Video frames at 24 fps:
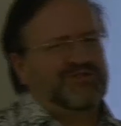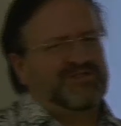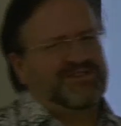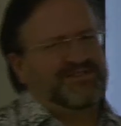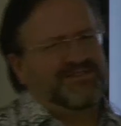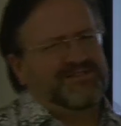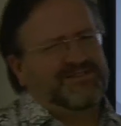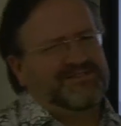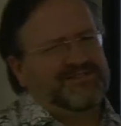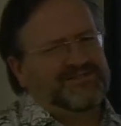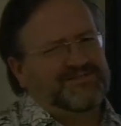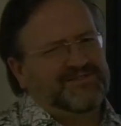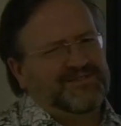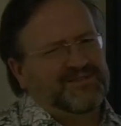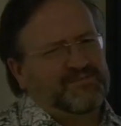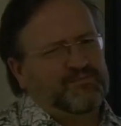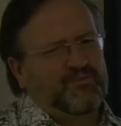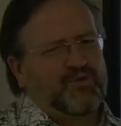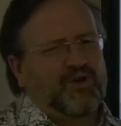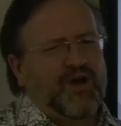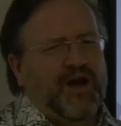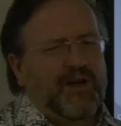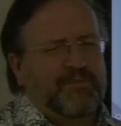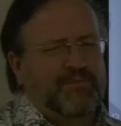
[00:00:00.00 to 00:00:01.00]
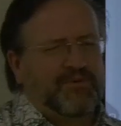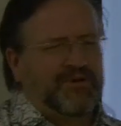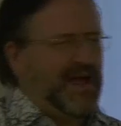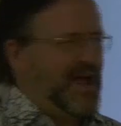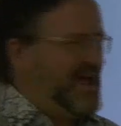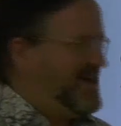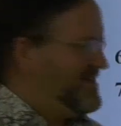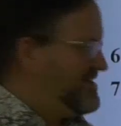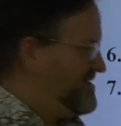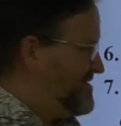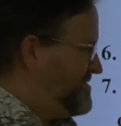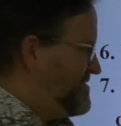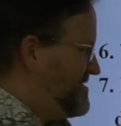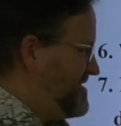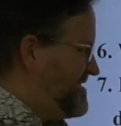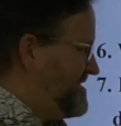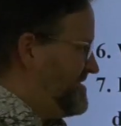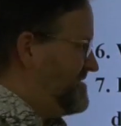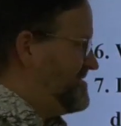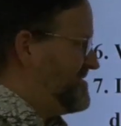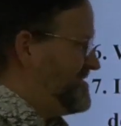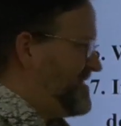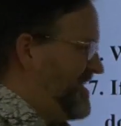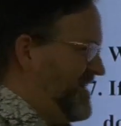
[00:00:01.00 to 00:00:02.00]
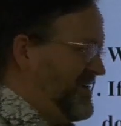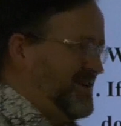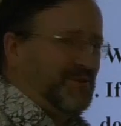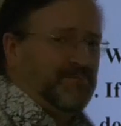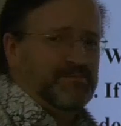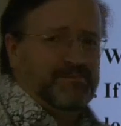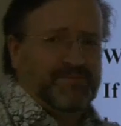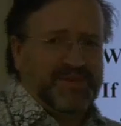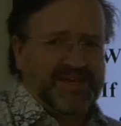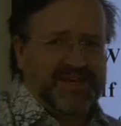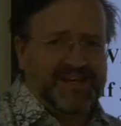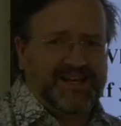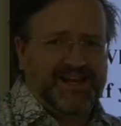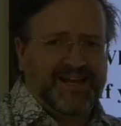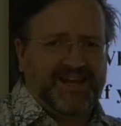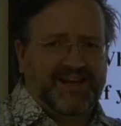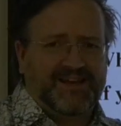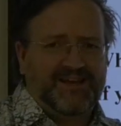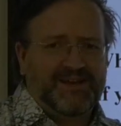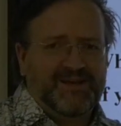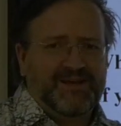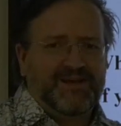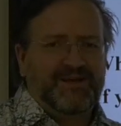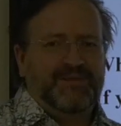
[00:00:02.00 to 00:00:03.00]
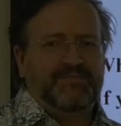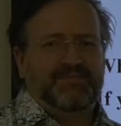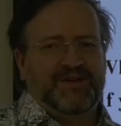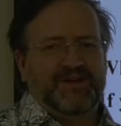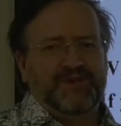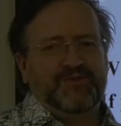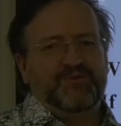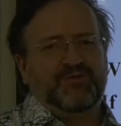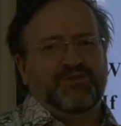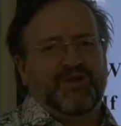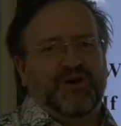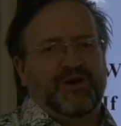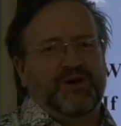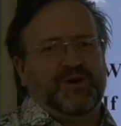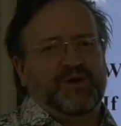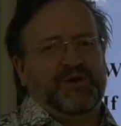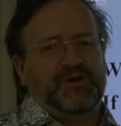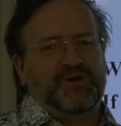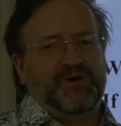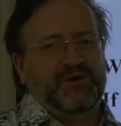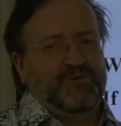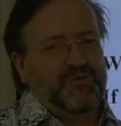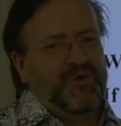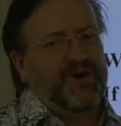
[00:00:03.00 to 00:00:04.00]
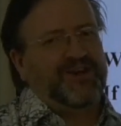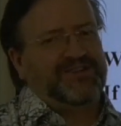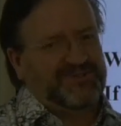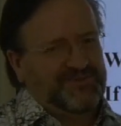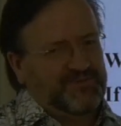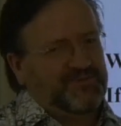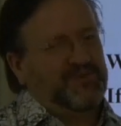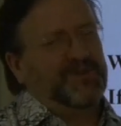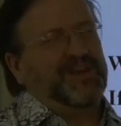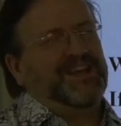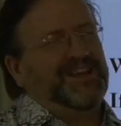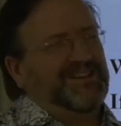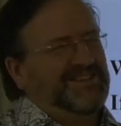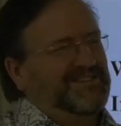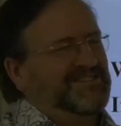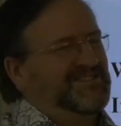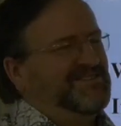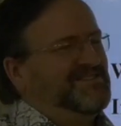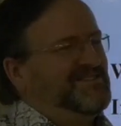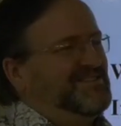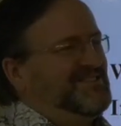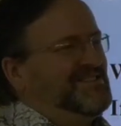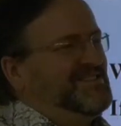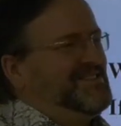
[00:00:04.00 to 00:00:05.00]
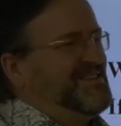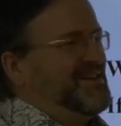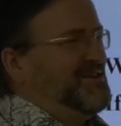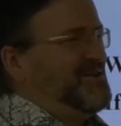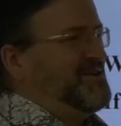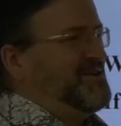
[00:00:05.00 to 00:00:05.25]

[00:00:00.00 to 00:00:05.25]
the proper answer is to say competing, but you know you want to win. So